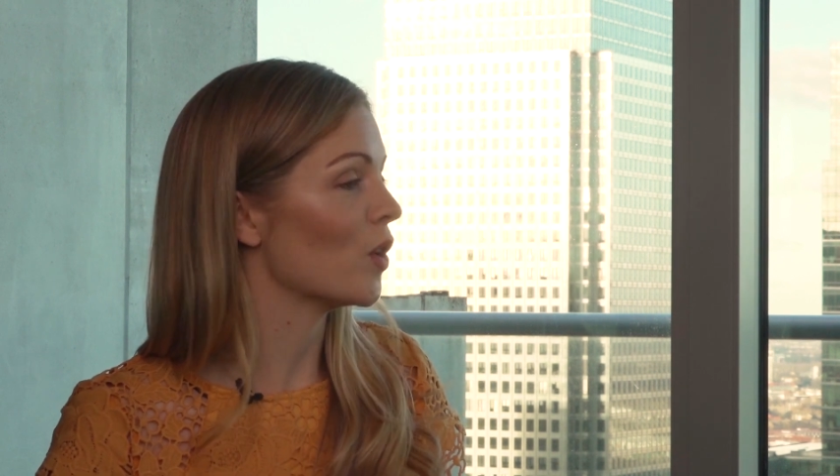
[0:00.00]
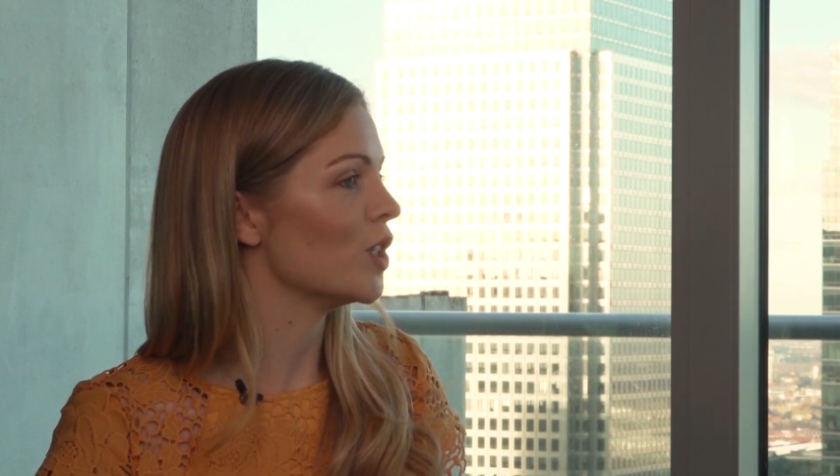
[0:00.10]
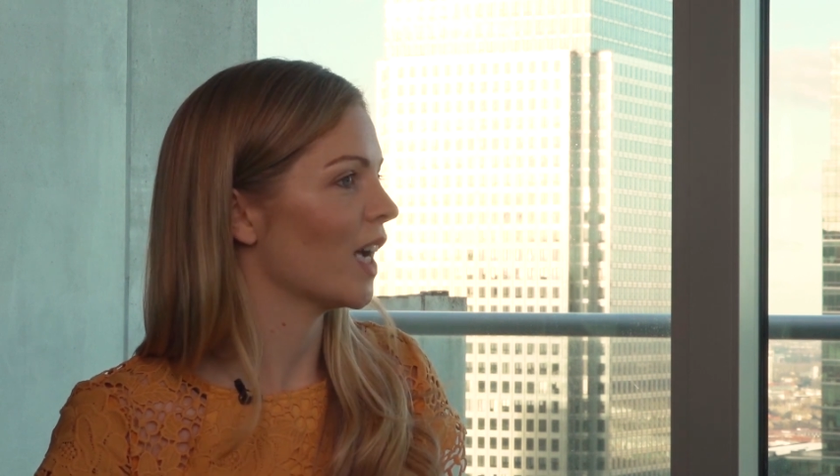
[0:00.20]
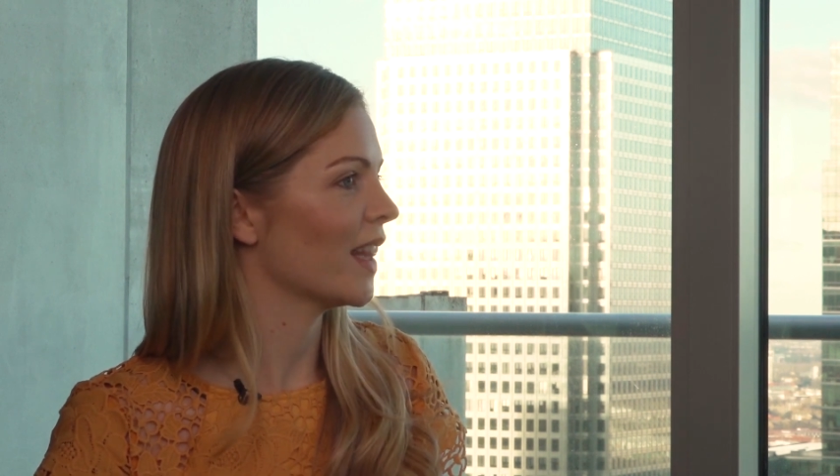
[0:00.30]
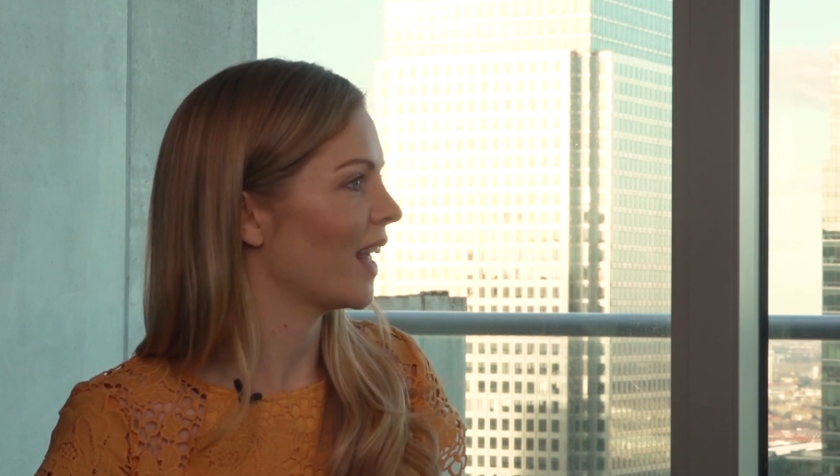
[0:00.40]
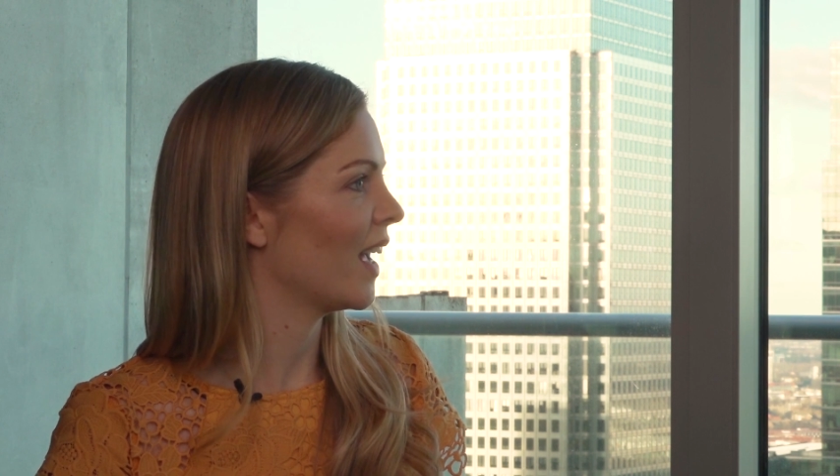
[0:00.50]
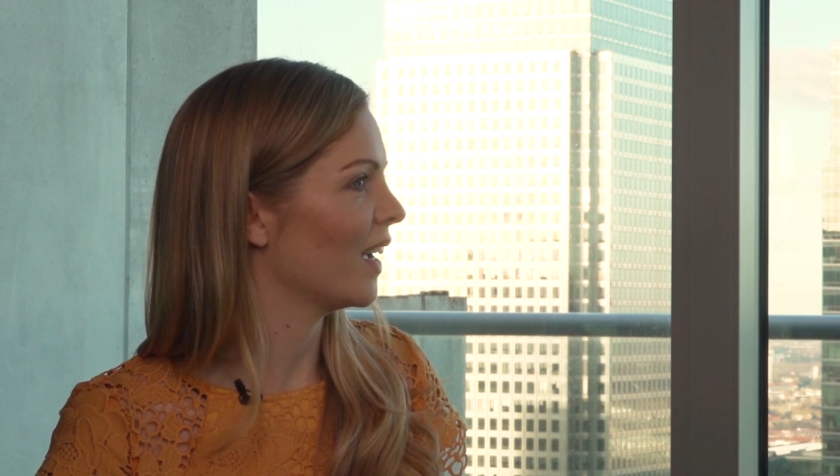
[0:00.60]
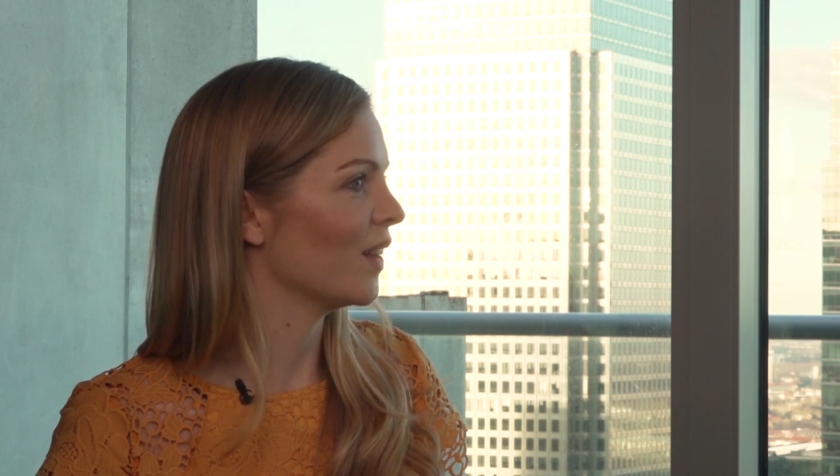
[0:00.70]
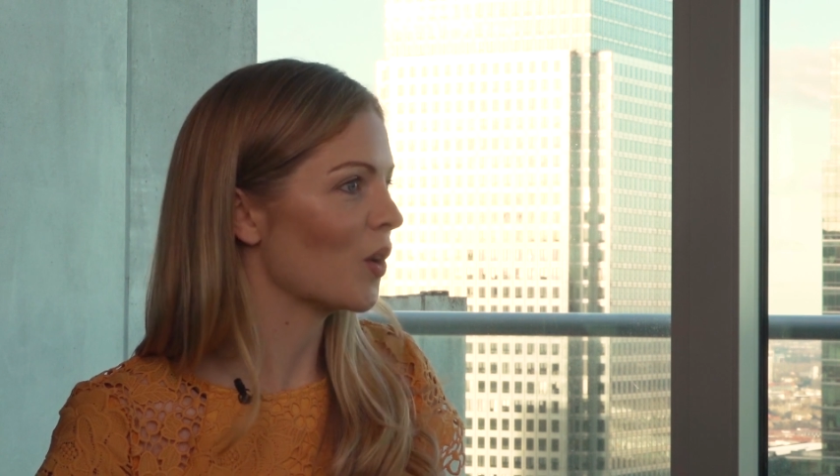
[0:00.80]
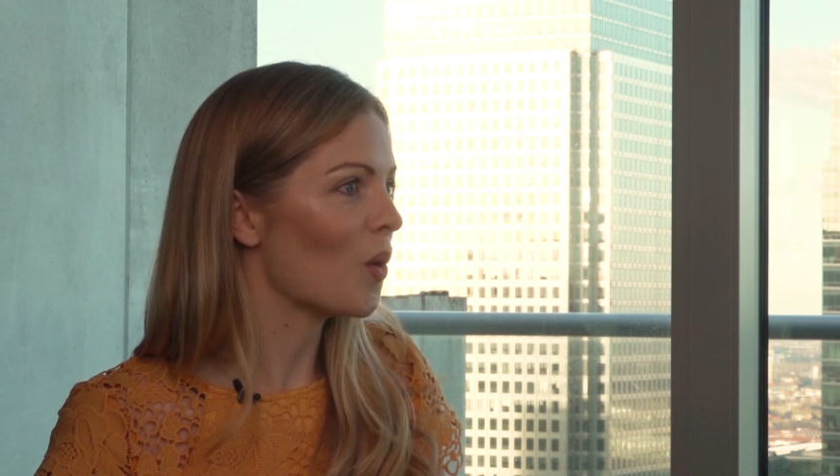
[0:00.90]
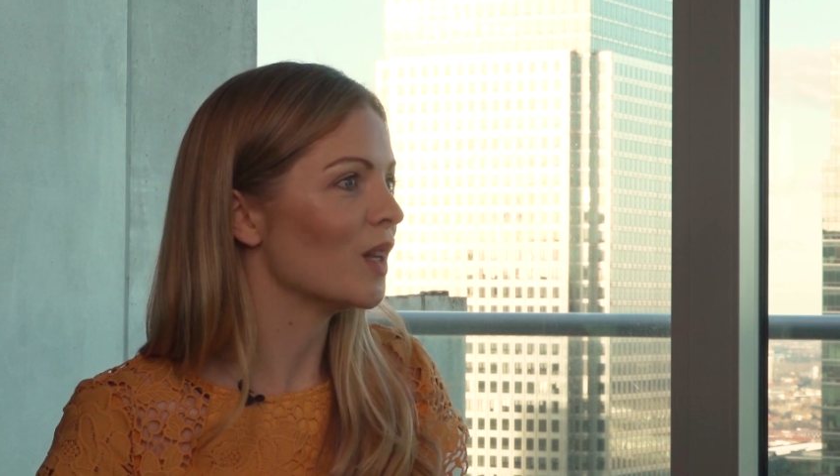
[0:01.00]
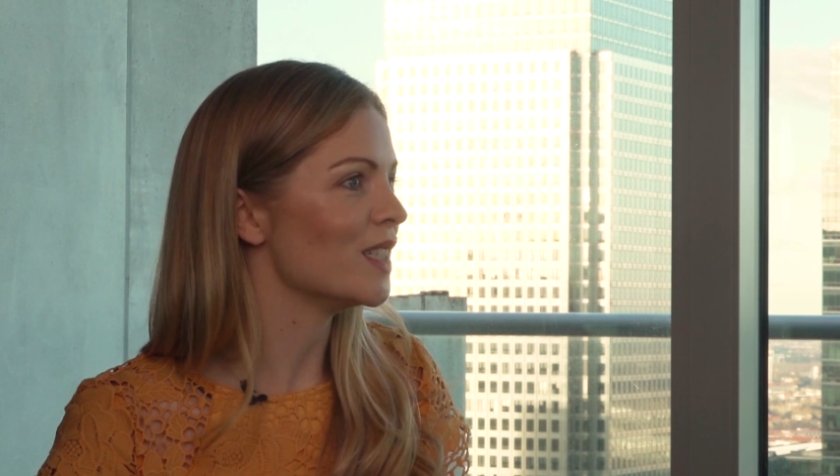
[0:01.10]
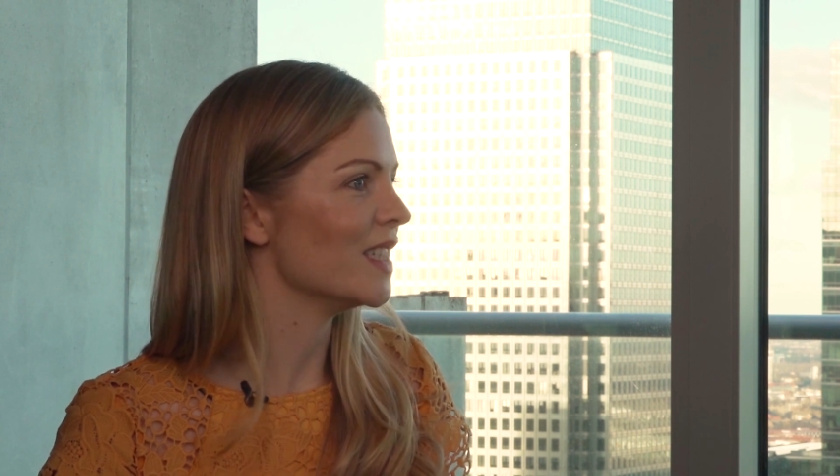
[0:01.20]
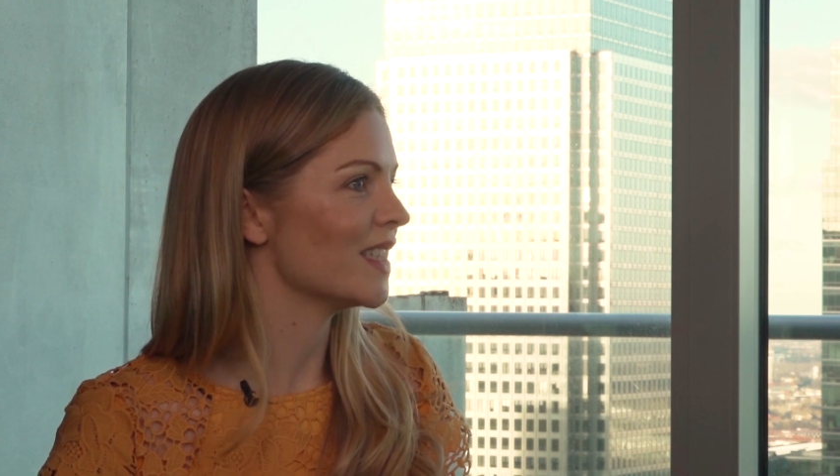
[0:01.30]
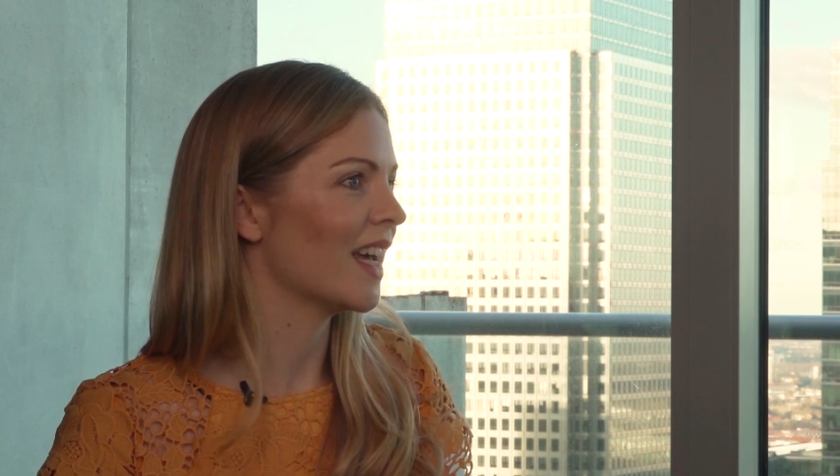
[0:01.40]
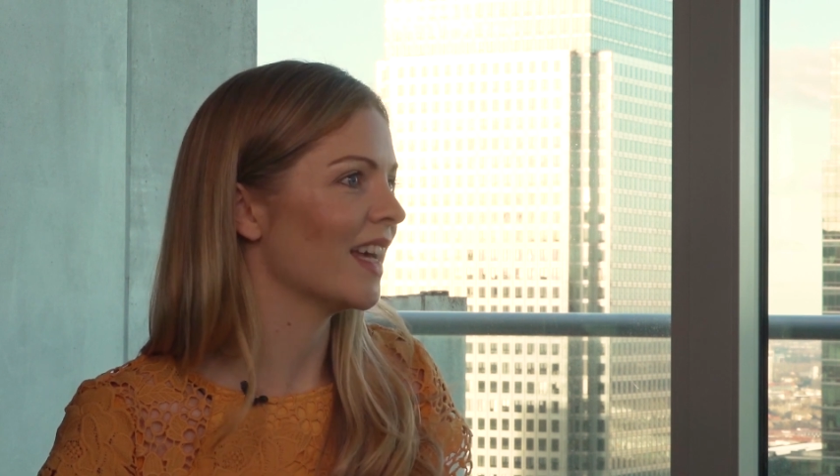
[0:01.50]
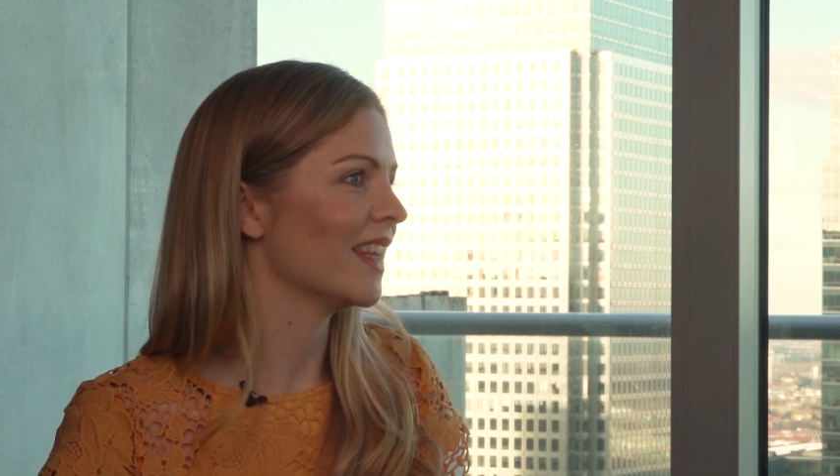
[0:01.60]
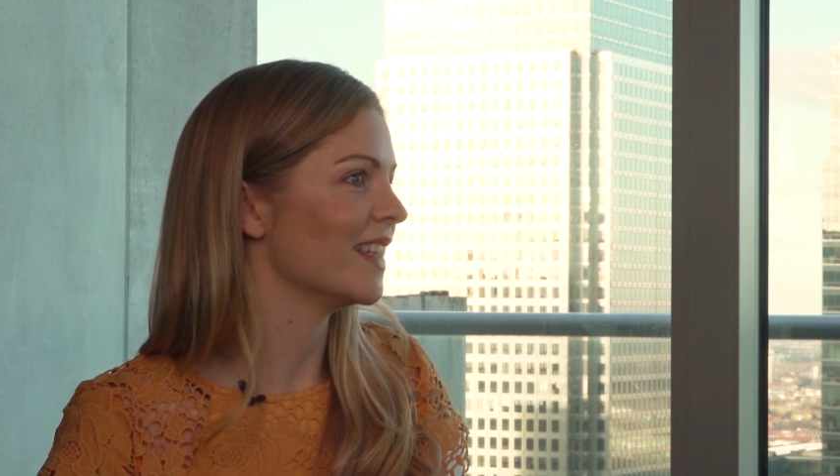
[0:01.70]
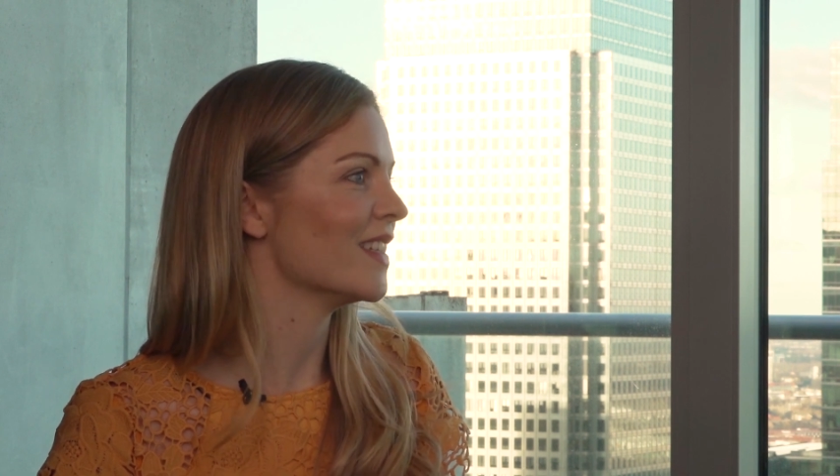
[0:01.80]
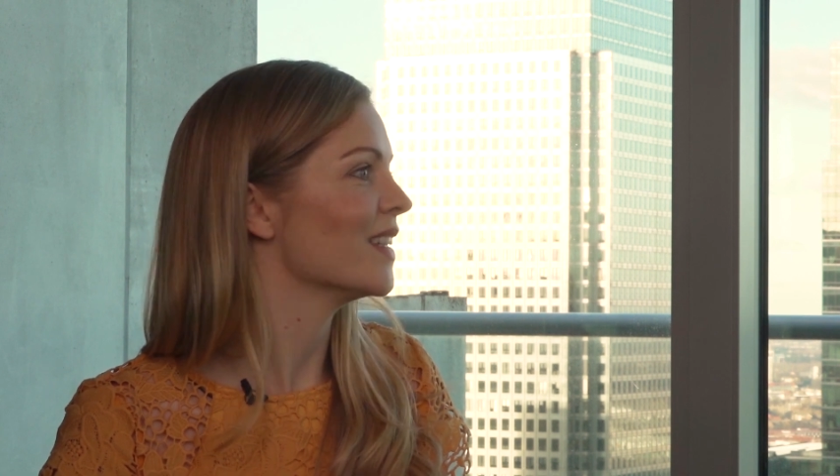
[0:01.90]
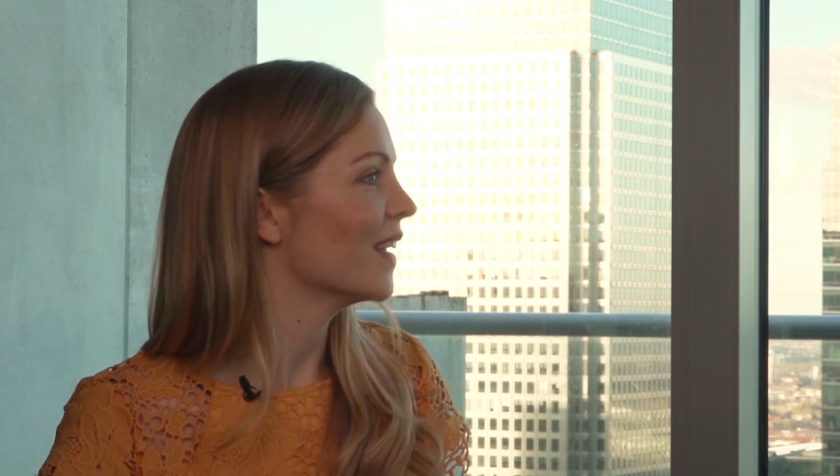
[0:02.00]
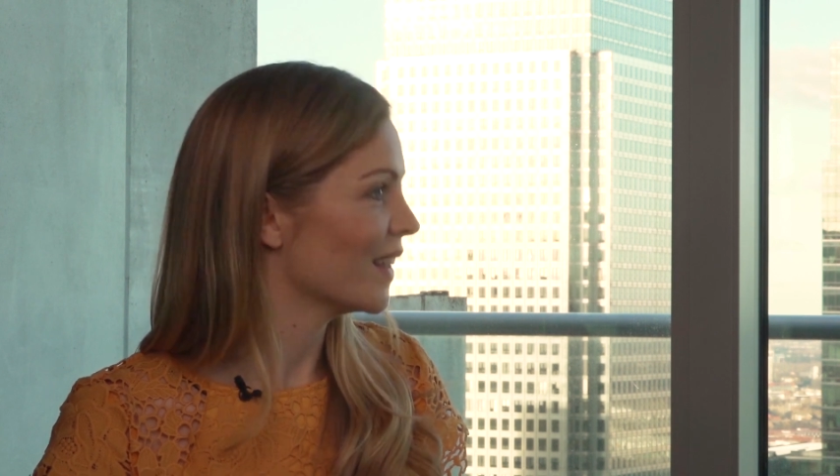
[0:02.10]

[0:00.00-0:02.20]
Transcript: project there and the quality's there, then